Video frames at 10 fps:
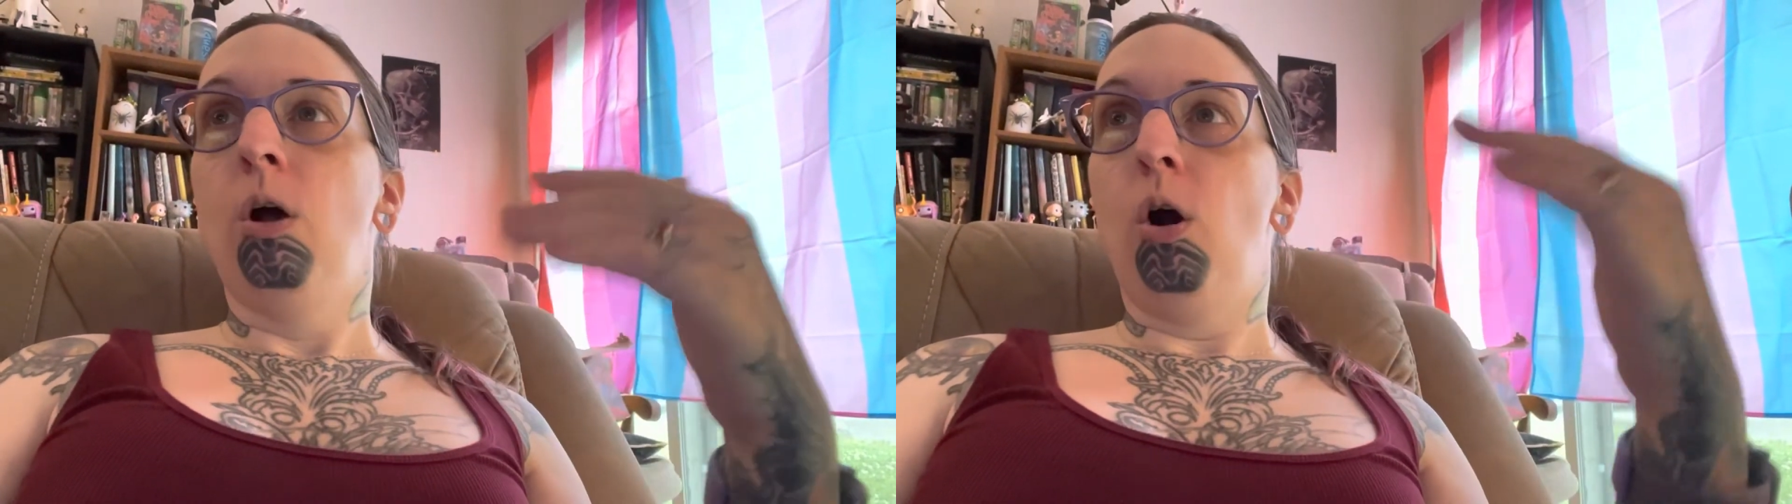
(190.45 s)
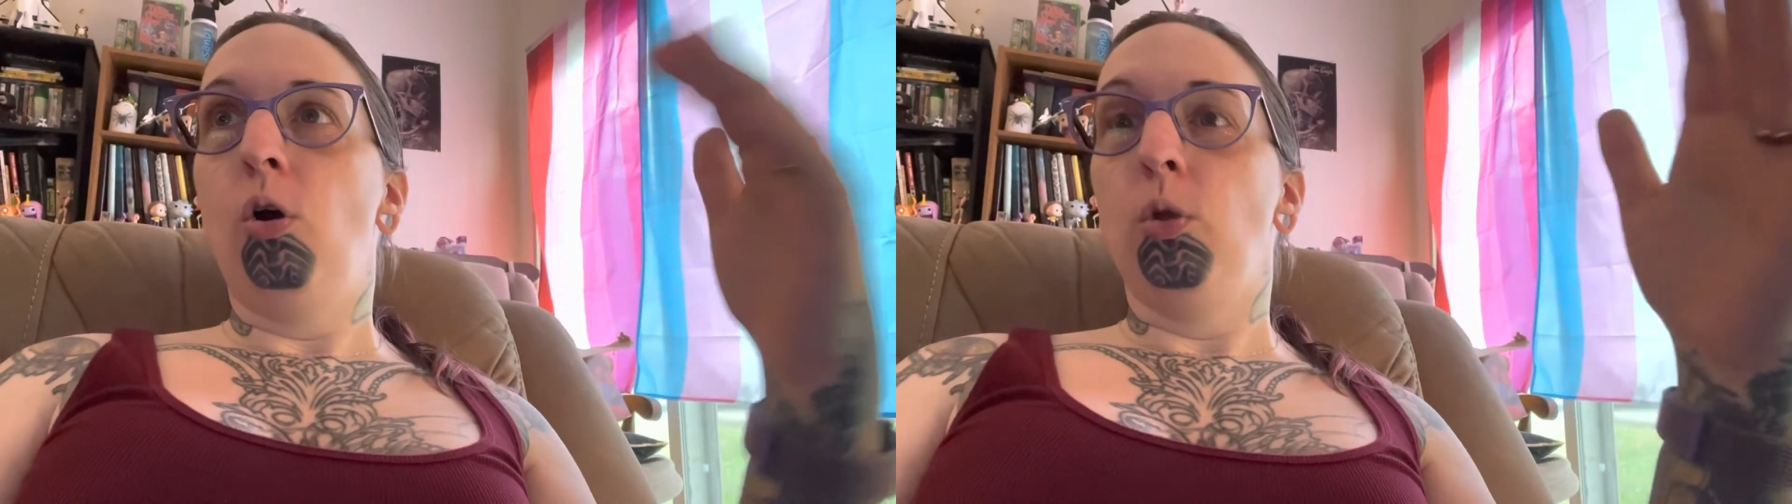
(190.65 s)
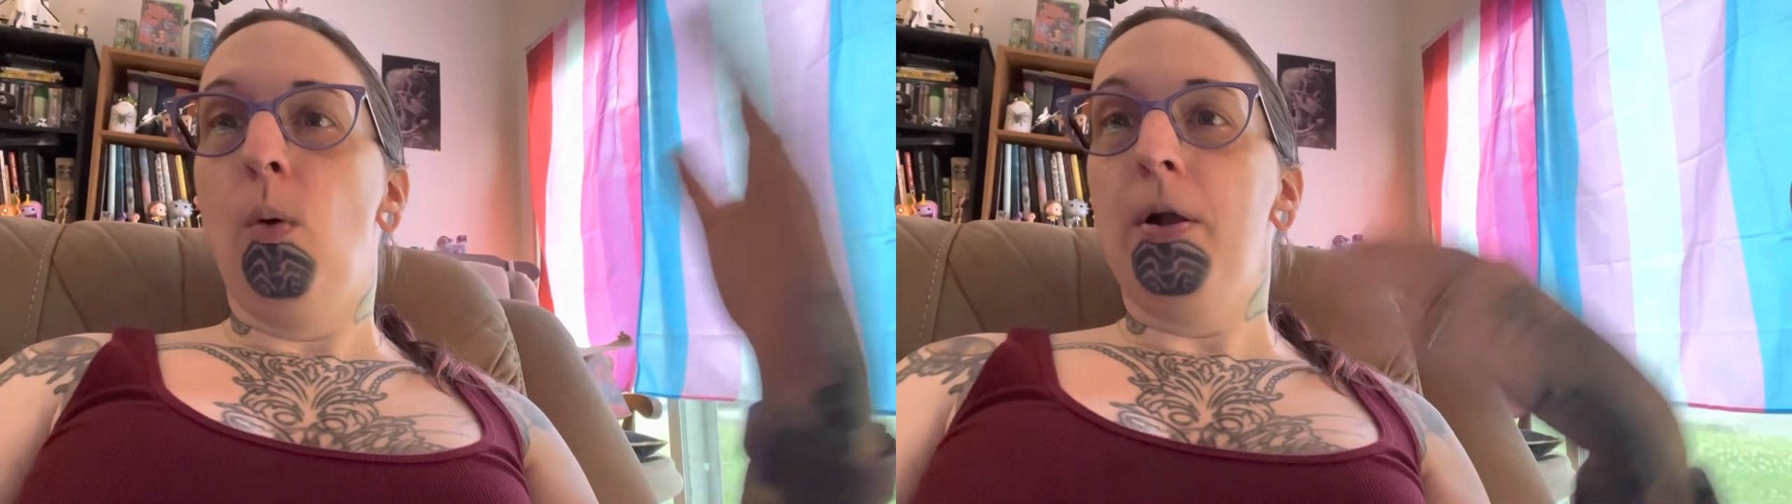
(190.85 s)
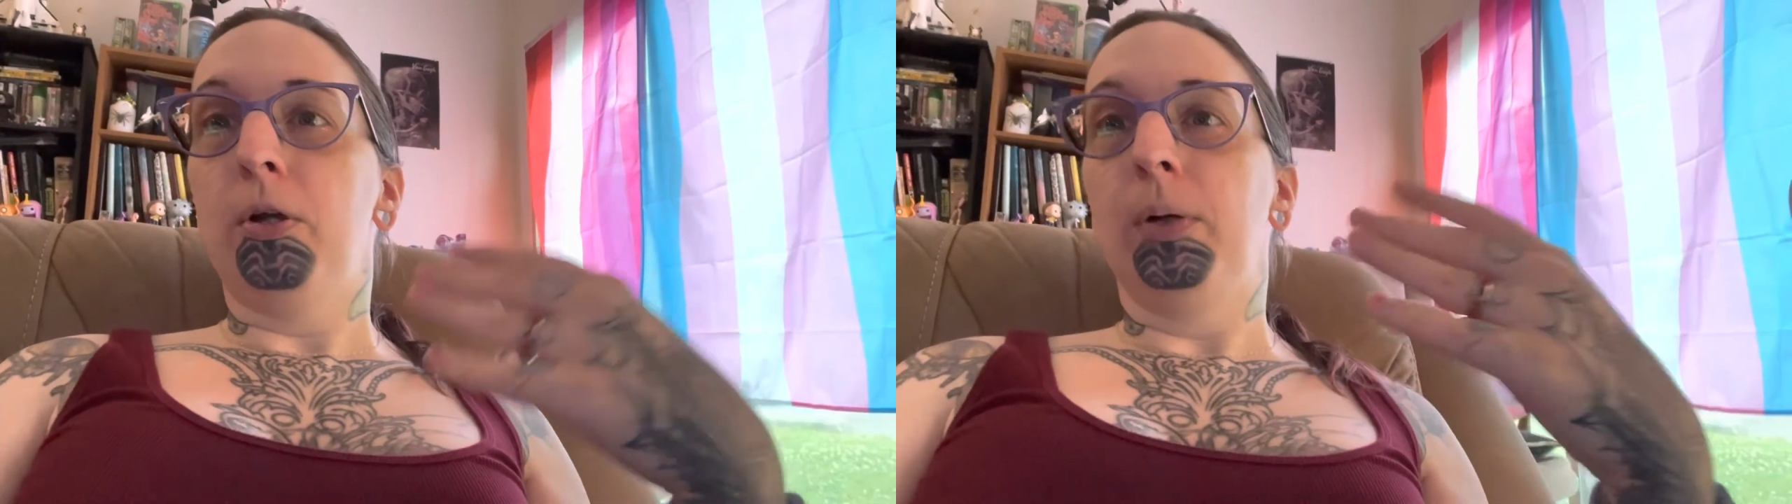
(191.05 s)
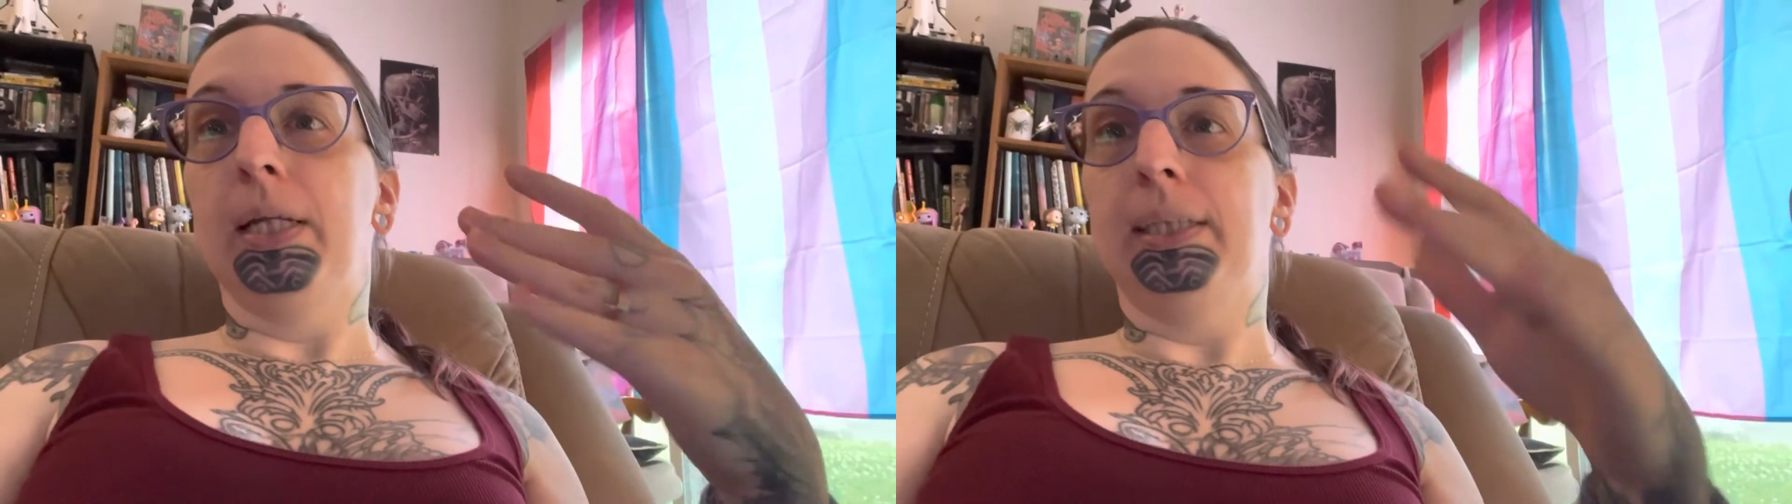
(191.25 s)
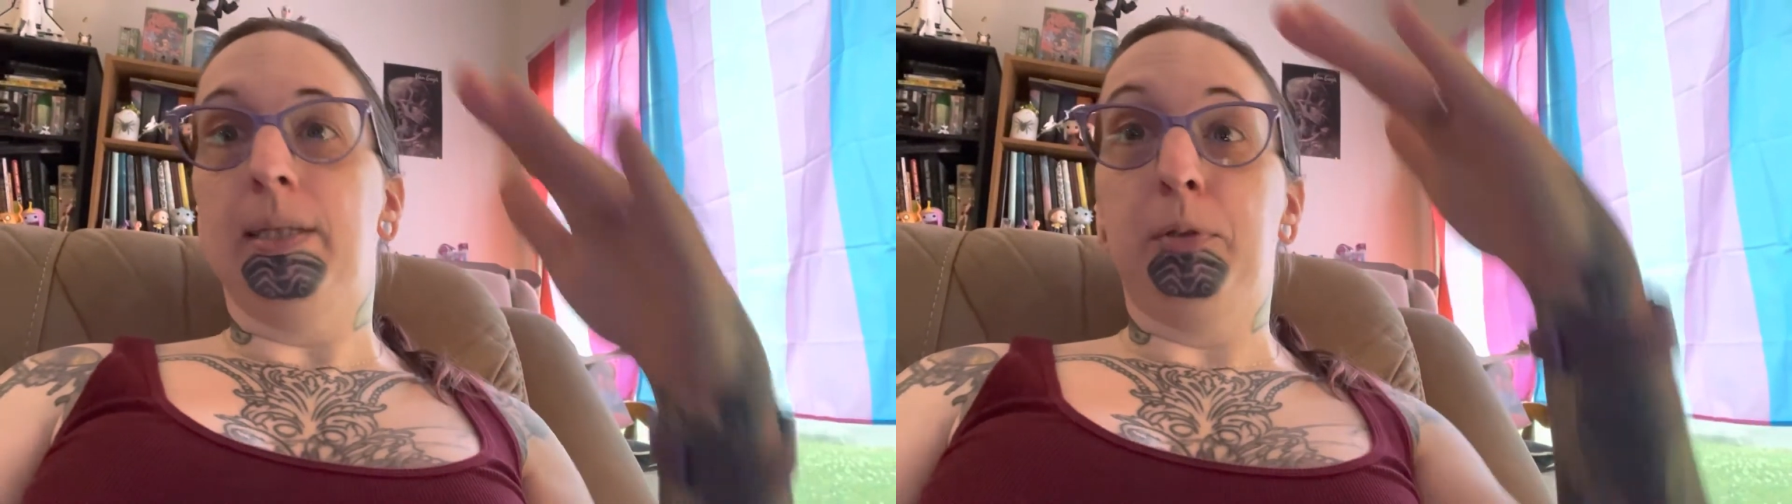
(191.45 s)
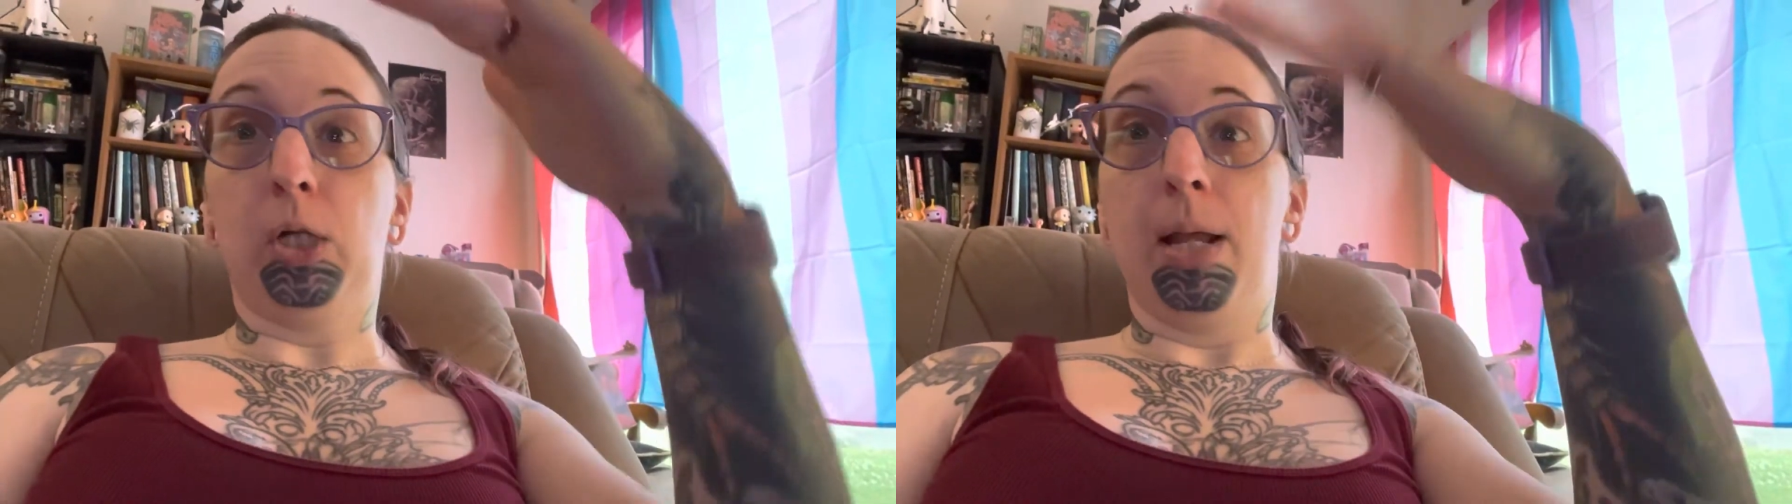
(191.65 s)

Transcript: all the water going to the substrate,